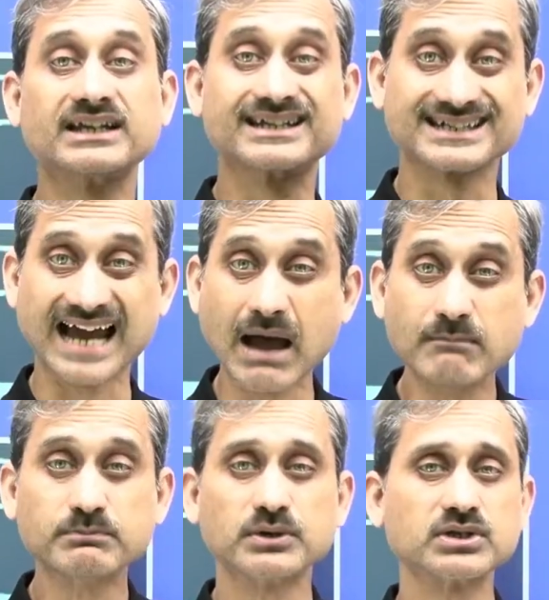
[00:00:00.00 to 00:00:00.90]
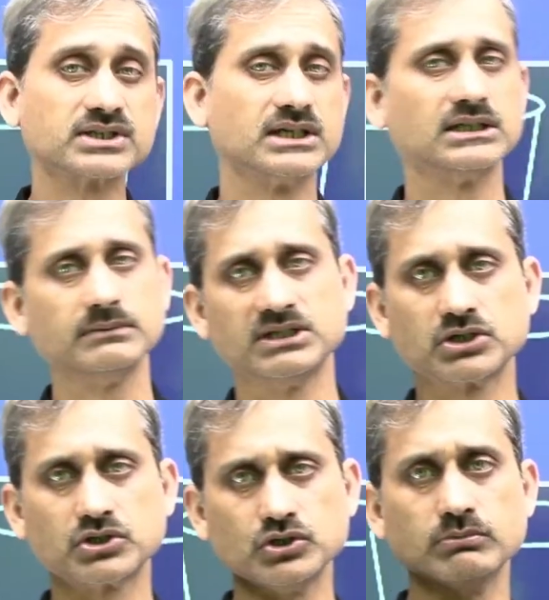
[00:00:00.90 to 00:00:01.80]
gram per centimeter
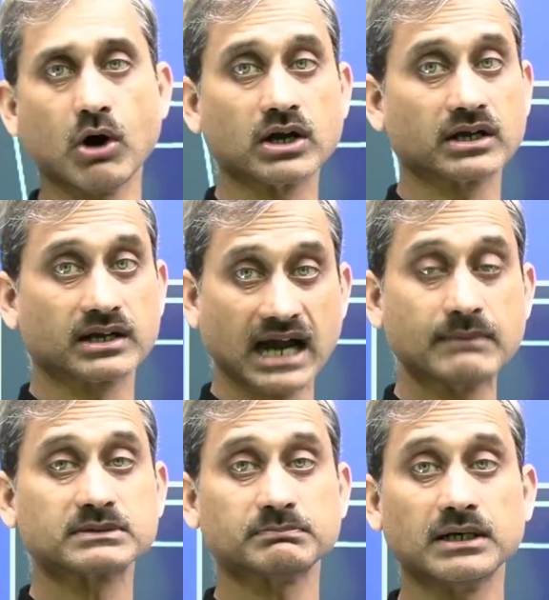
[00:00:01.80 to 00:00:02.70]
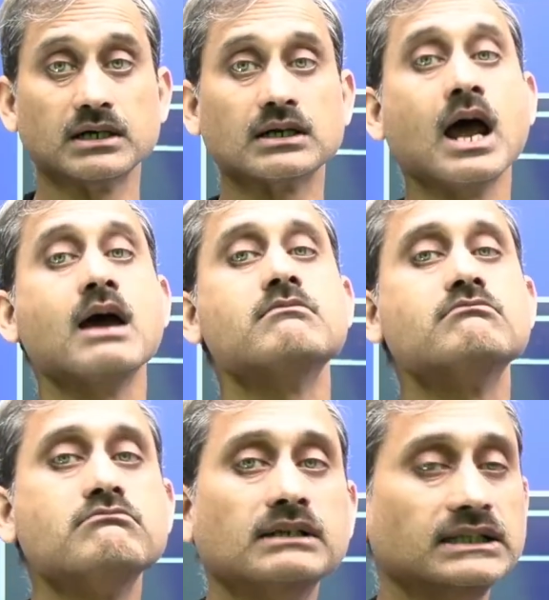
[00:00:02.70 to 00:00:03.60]
cube or grams per
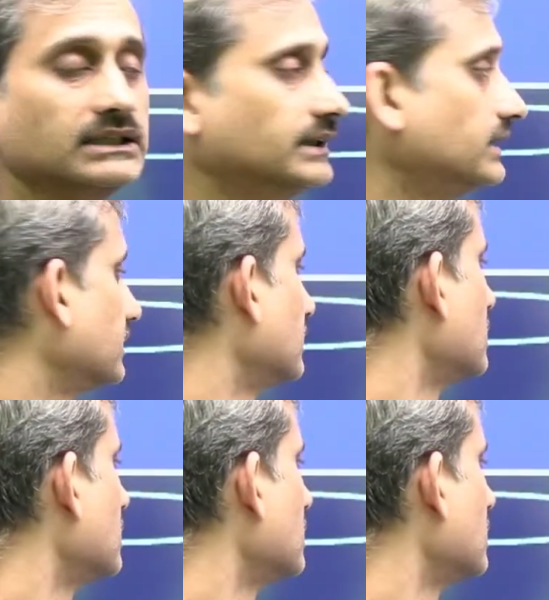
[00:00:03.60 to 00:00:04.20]
milliliter.